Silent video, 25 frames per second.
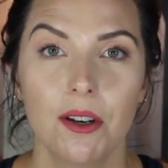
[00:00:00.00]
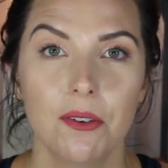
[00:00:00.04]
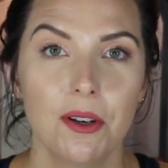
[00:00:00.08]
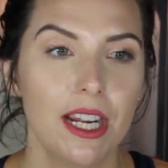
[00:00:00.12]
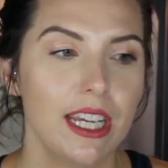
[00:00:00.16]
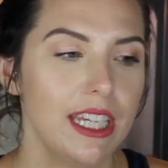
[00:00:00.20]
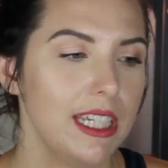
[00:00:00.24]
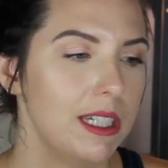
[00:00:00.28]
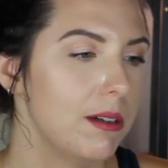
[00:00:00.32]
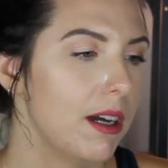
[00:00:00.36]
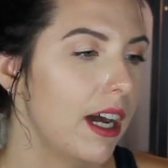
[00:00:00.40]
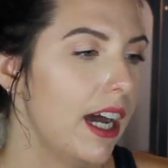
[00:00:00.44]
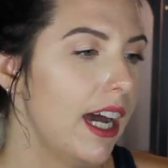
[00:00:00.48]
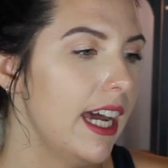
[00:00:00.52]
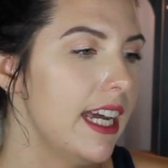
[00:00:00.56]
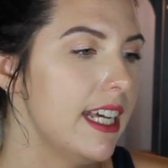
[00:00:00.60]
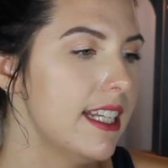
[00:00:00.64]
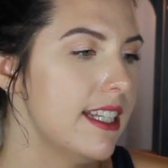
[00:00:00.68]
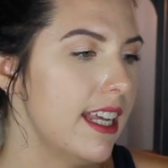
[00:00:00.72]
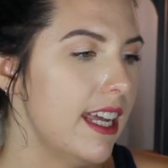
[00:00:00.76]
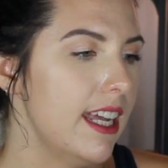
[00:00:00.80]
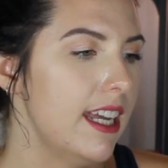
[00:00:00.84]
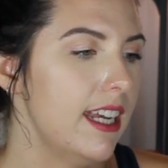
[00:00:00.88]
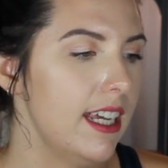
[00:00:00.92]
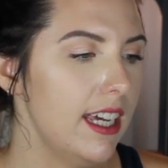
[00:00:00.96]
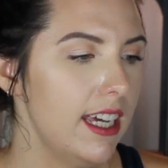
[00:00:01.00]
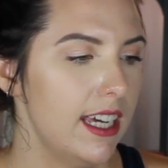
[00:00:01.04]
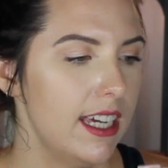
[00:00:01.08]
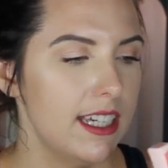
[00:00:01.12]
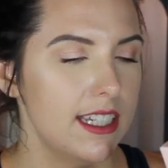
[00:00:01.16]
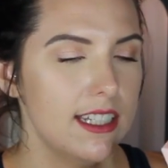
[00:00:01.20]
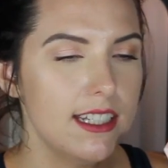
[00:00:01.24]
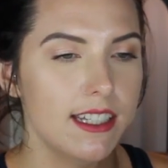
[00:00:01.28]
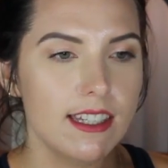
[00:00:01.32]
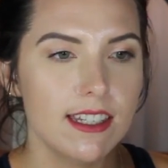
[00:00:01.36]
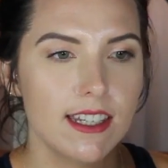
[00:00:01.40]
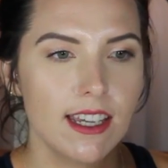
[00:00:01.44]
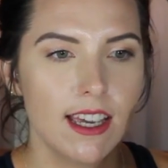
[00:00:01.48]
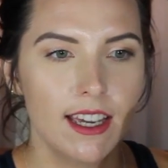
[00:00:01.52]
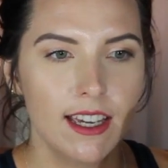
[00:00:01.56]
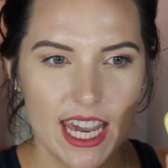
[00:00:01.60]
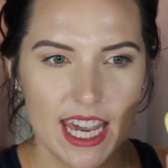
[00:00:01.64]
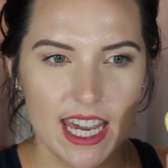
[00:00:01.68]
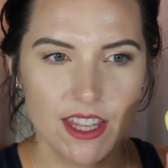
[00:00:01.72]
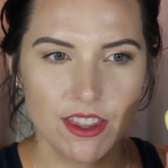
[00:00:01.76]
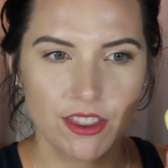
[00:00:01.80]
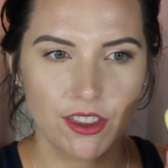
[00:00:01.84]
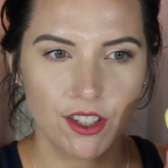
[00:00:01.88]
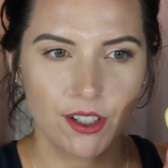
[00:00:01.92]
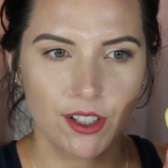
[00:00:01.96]
All right, you guys, it is
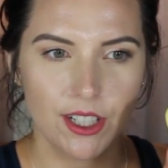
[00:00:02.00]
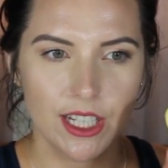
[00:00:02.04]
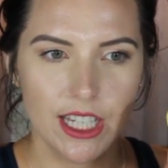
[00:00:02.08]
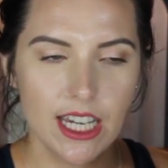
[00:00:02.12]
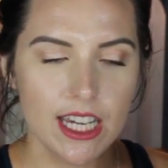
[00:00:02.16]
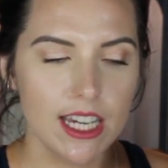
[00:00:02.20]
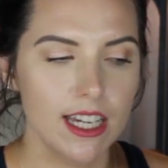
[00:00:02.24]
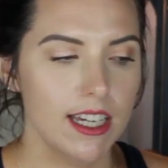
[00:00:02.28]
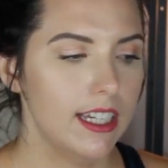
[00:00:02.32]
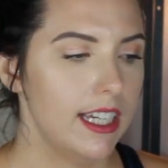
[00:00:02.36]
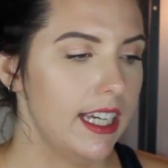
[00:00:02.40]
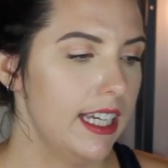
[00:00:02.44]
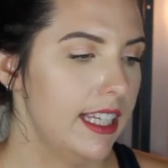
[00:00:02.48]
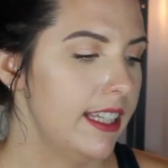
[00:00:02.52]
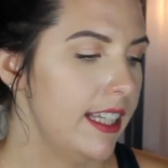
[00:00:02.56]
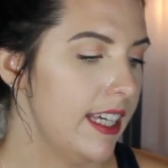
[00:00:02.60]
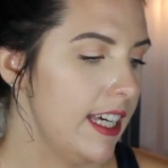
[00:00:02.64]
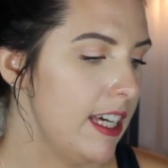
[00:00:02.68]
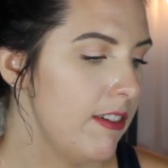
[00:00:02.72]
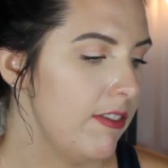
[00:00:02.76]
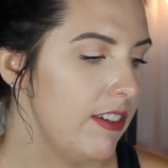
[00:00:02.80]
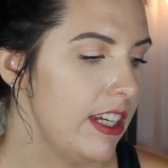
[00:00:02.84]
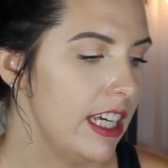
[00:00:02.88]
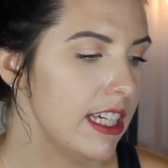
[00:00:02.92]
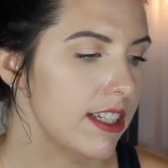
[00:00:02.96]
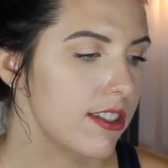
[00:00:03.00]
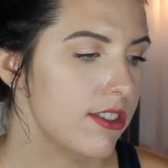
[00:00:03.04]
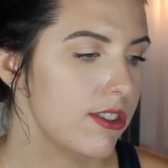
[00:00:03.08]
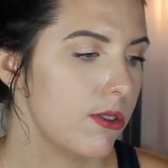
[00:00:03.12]
8.30 in the evening.